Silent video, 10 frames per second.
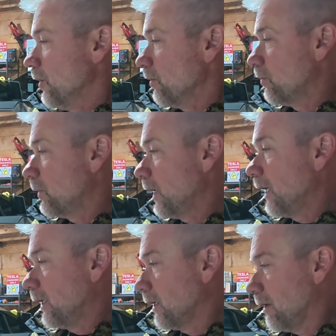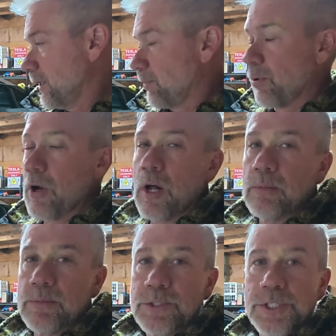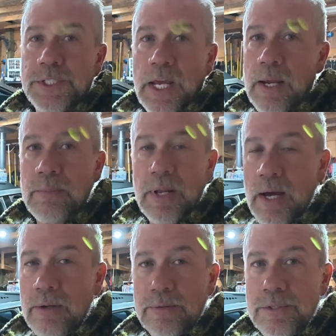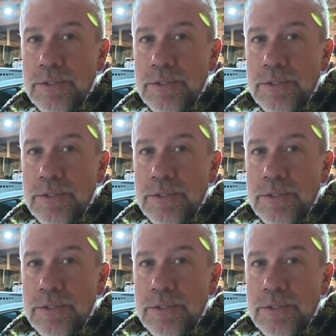really all the problems just came down